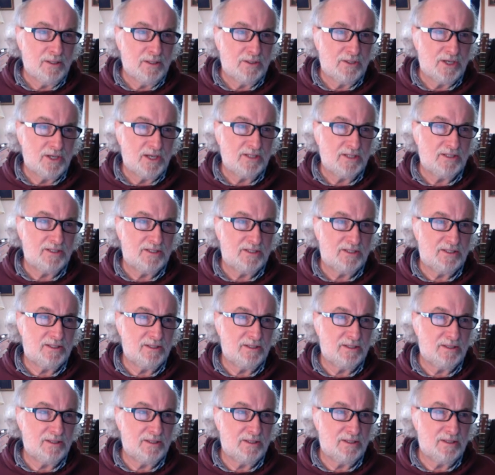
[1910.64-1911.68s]
just
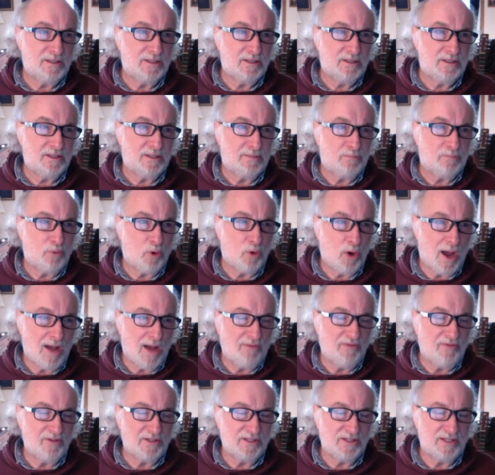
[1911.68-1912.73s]
the
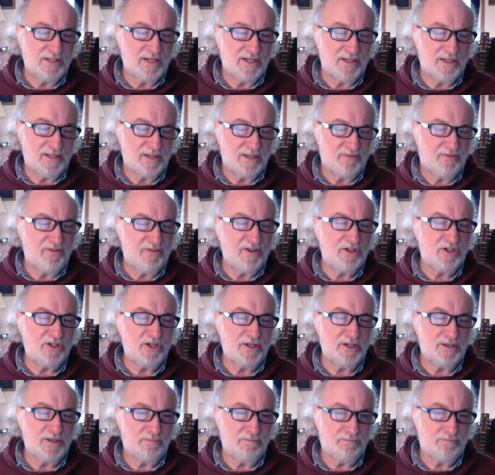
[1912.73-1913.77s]
prophecy, the
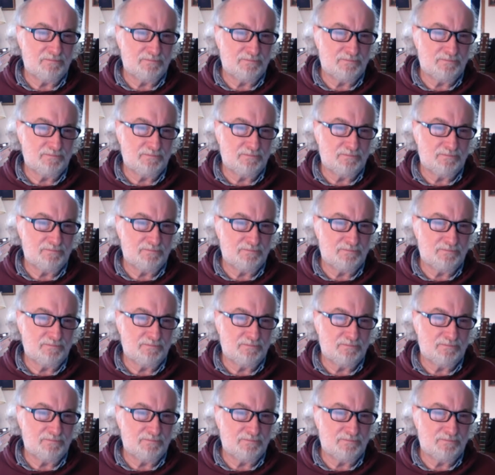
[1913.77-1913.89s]
vision